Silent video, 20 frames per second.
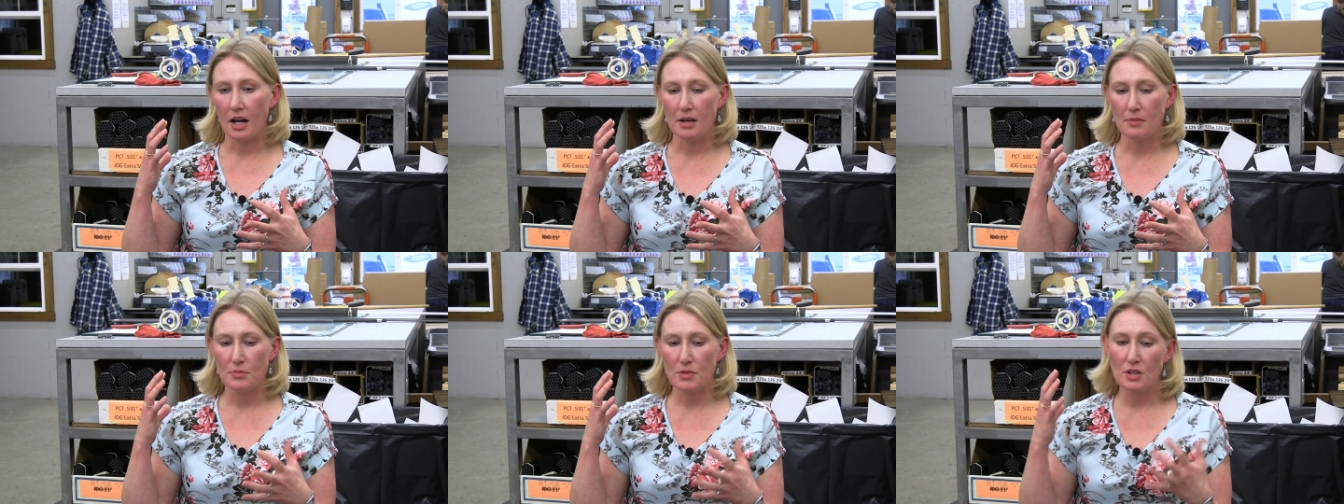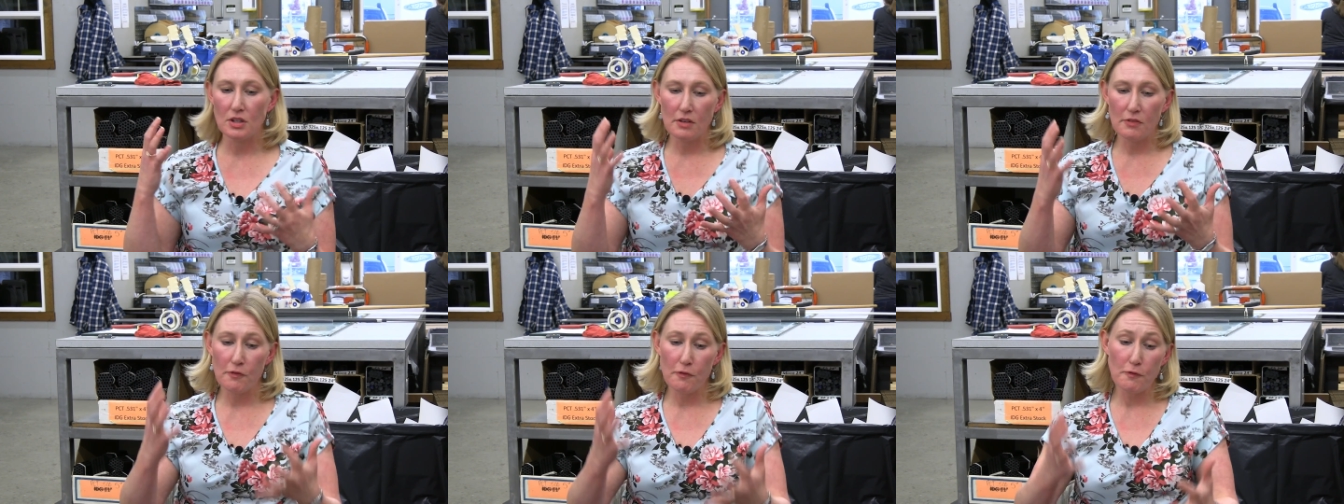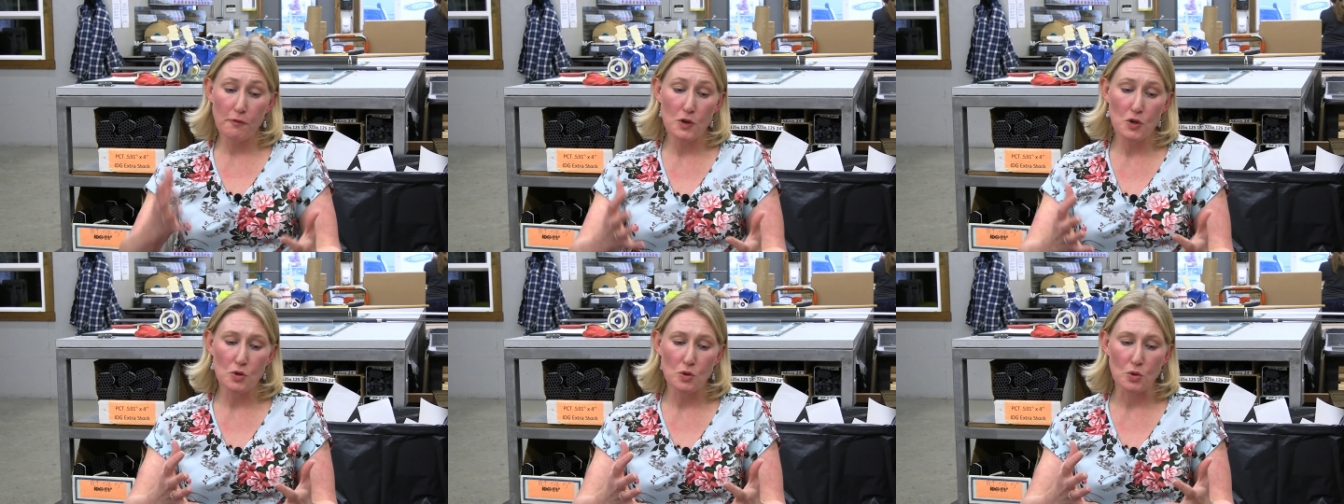you love
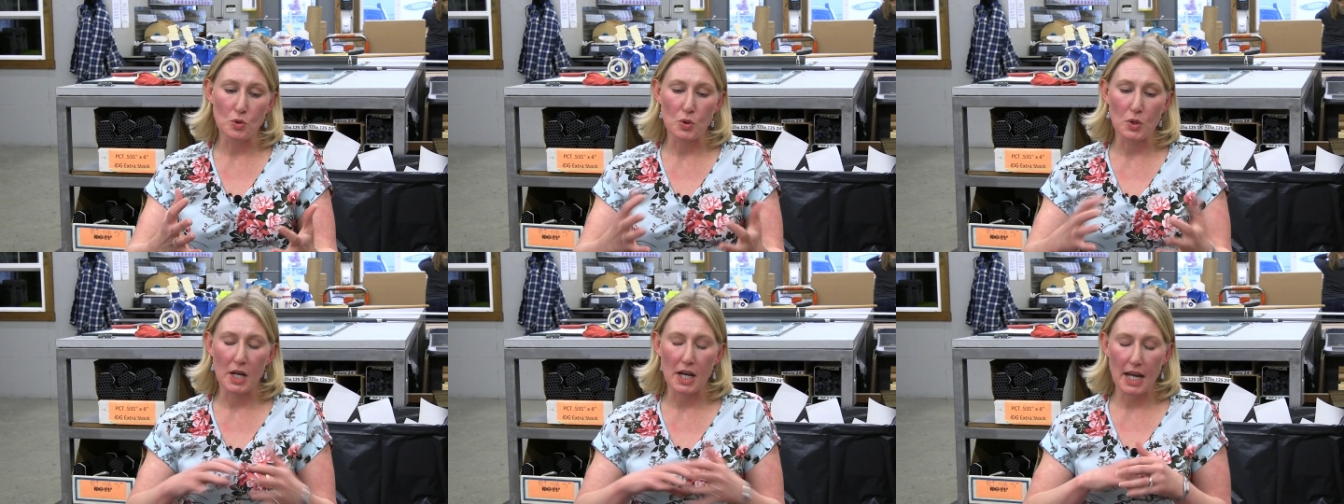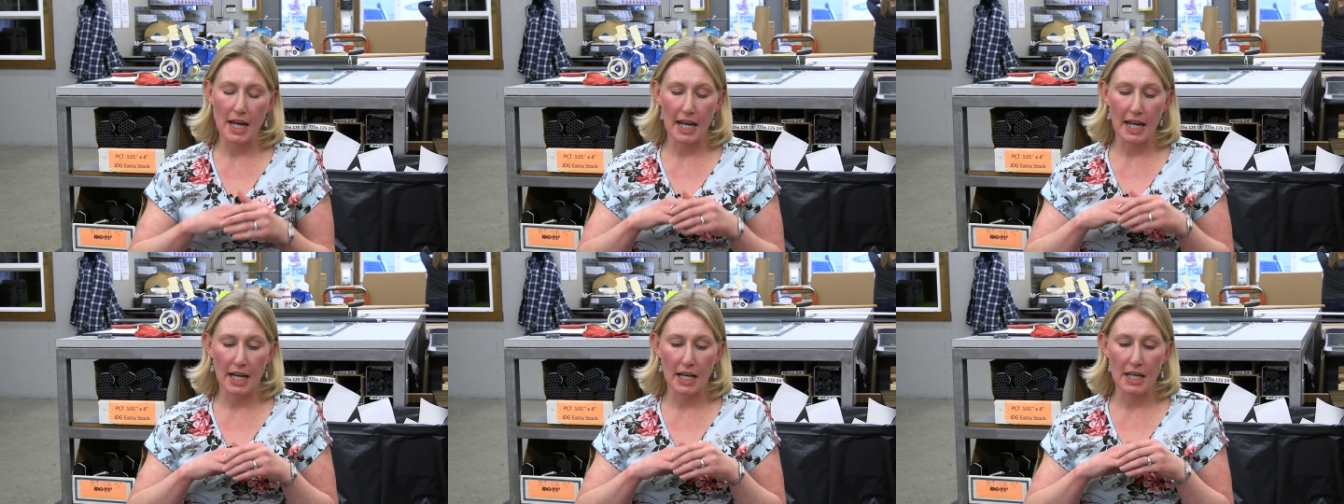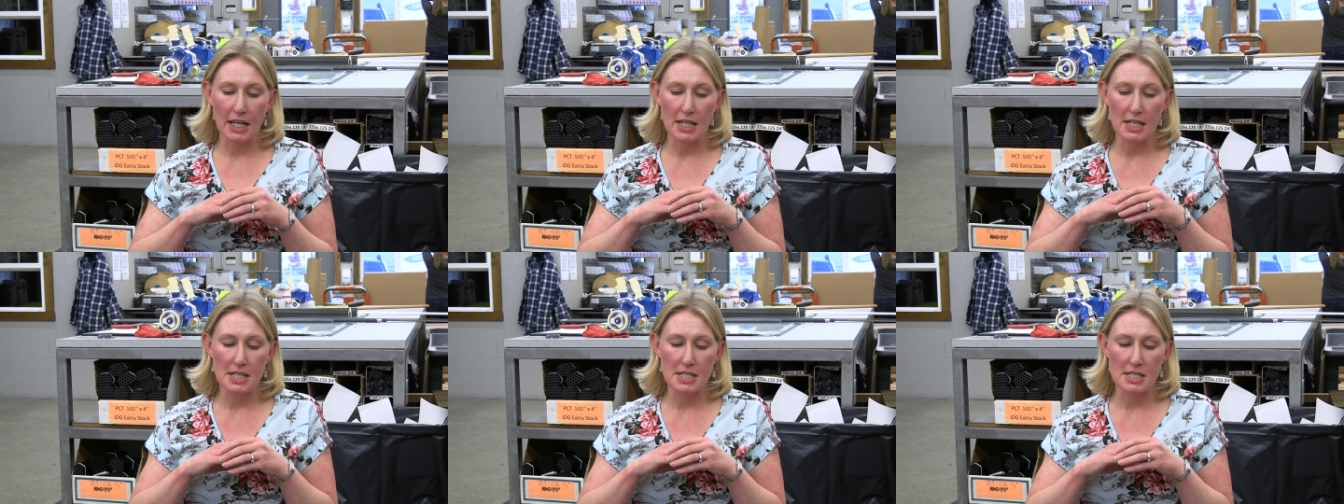food.
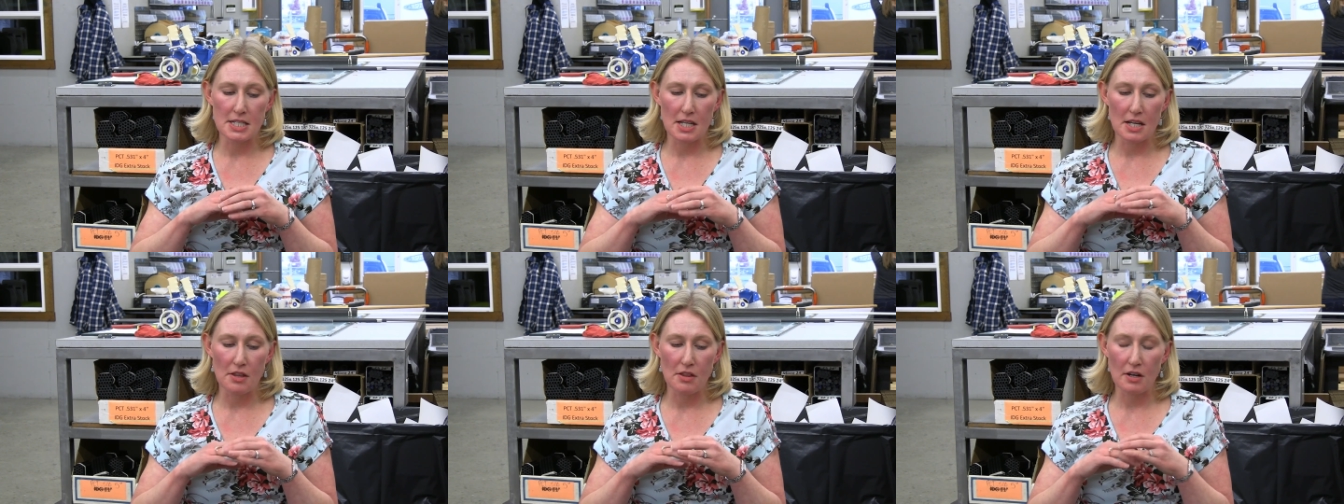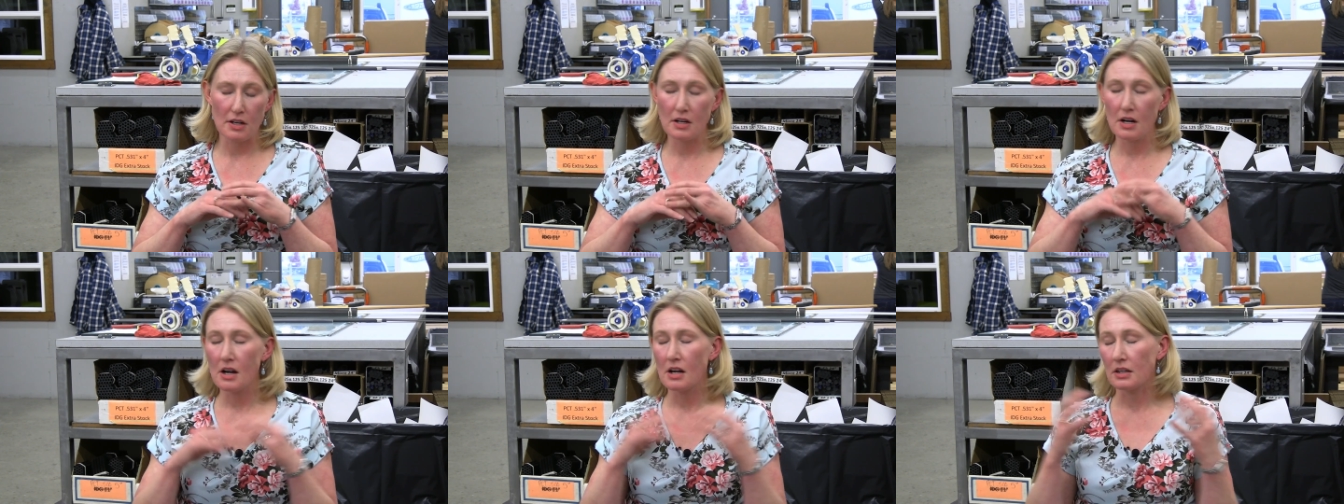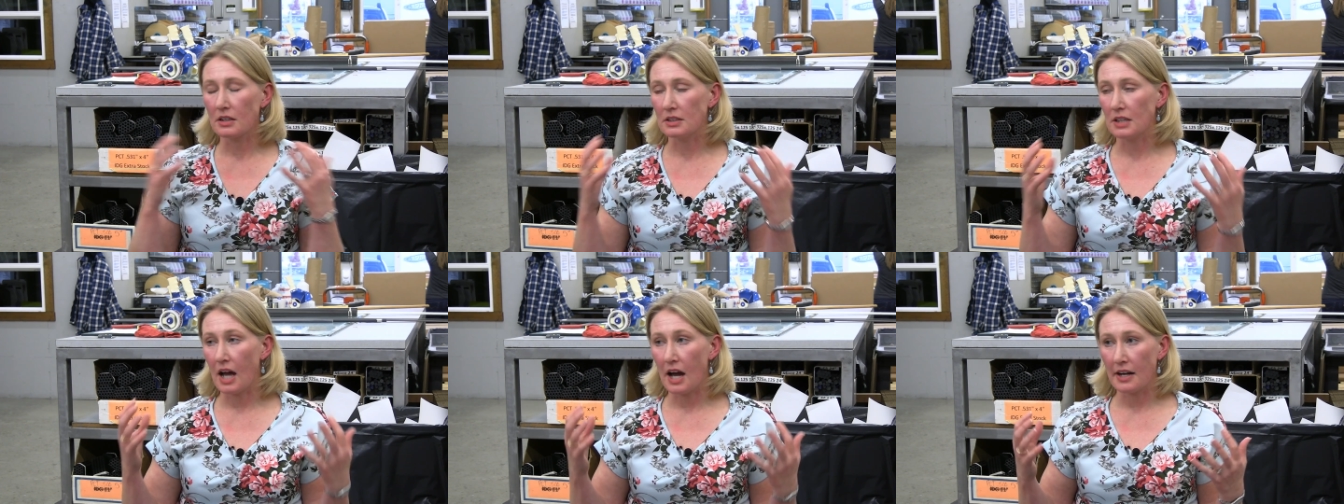And there are a
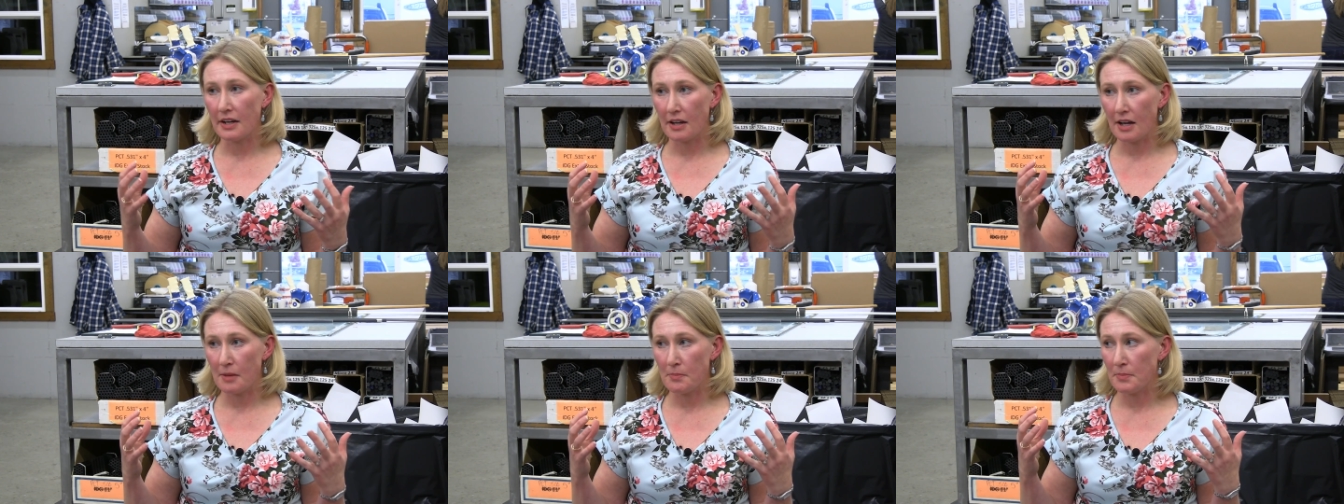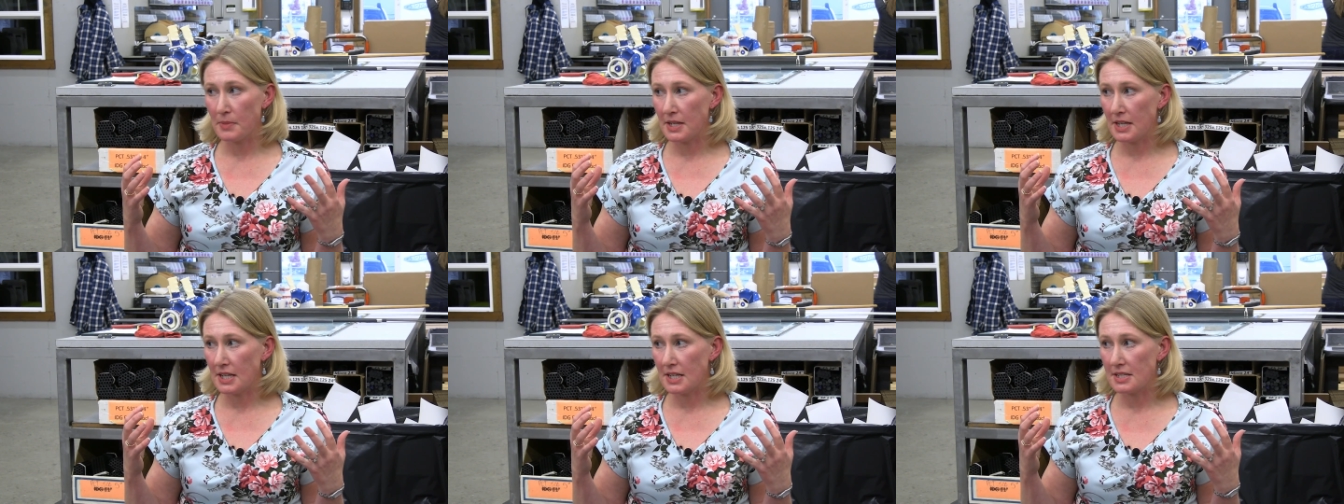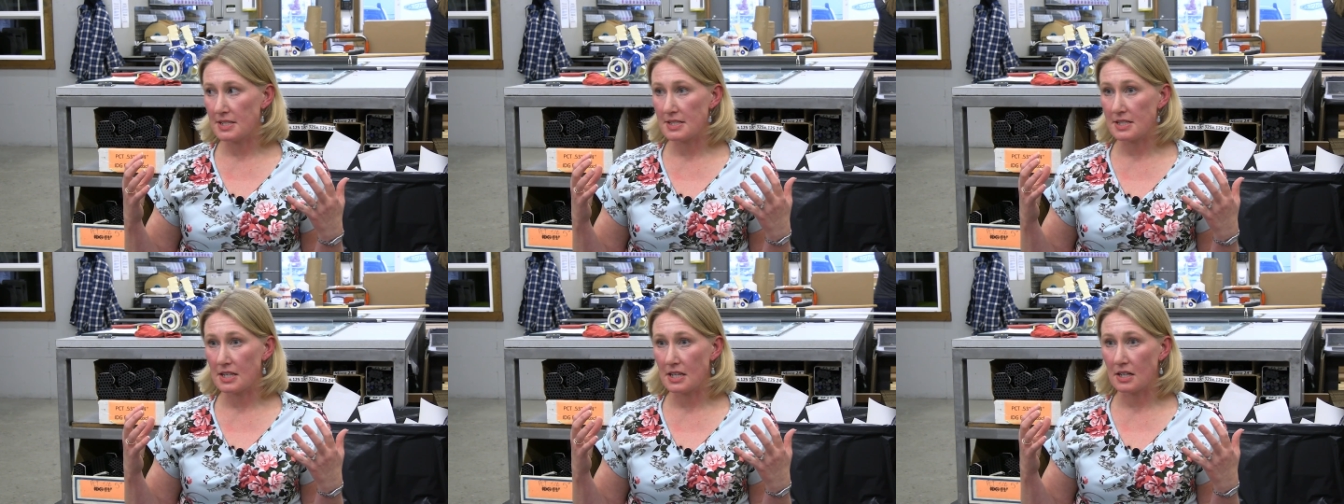lot of
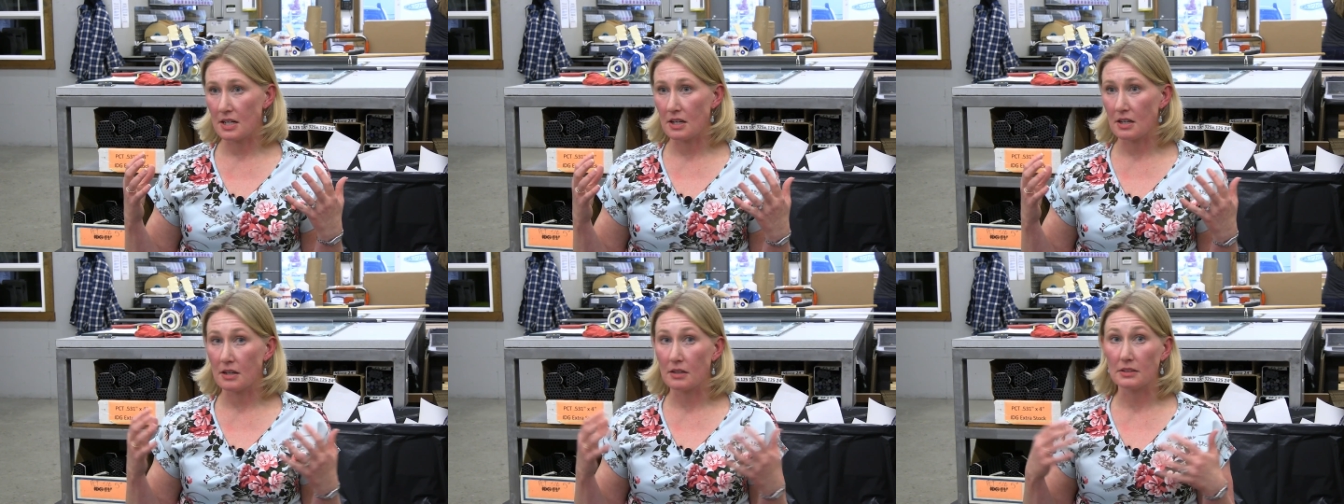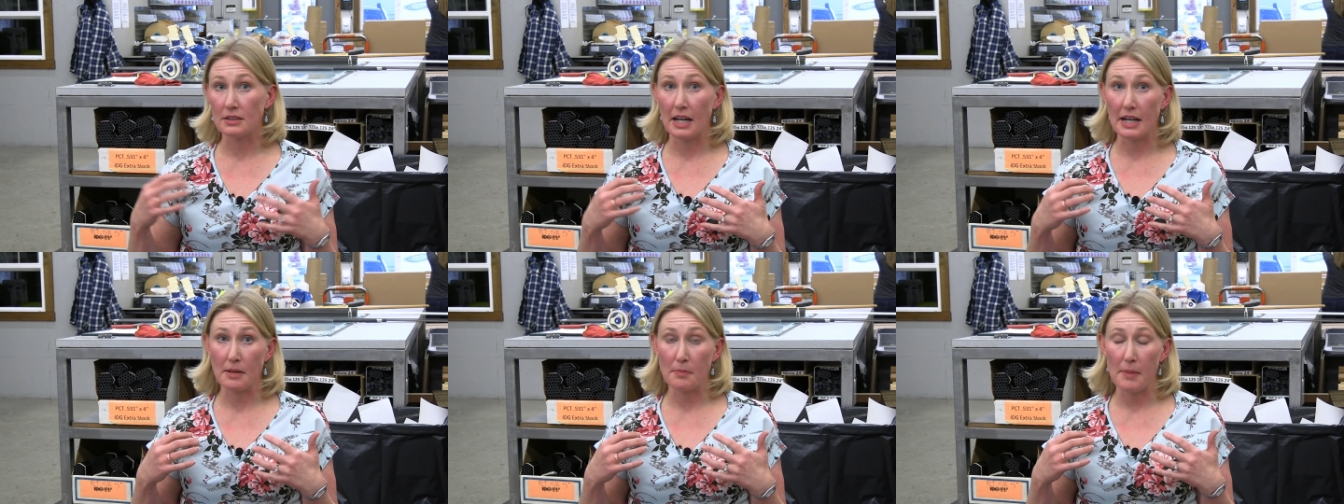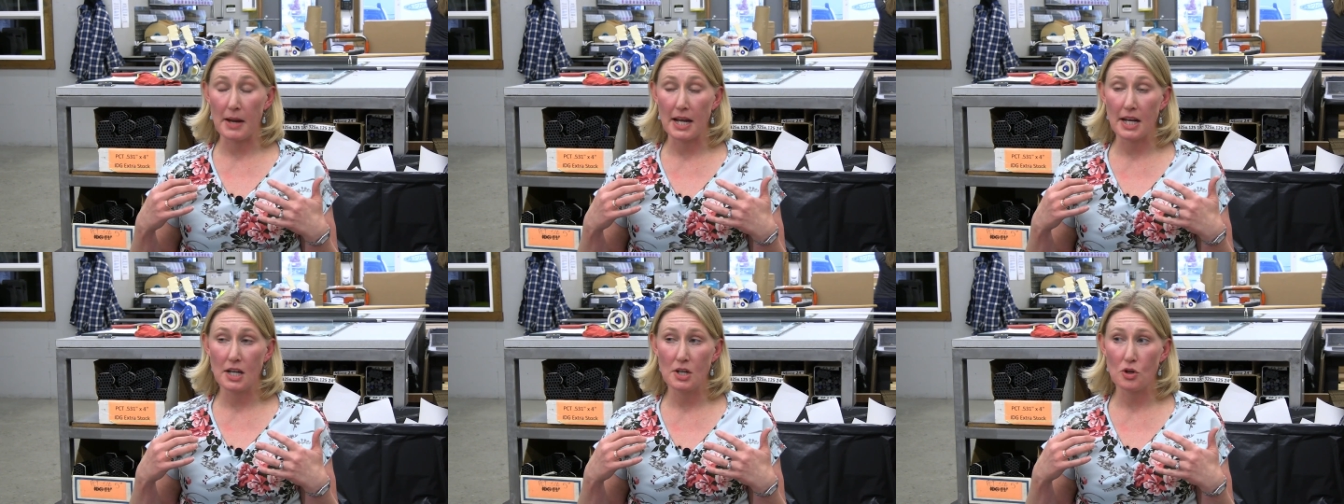companies that are like
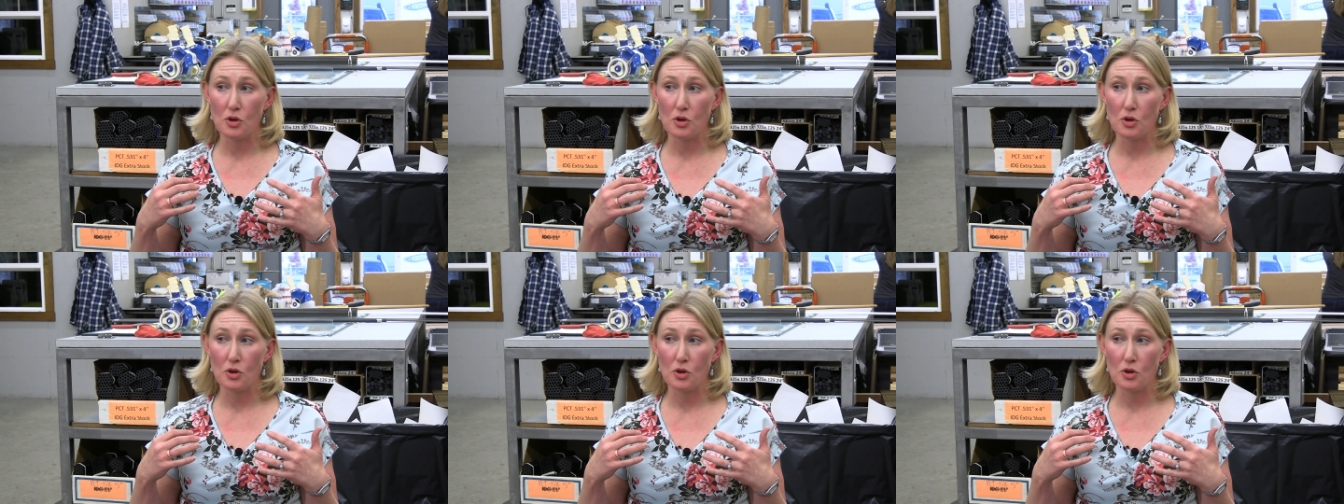mine,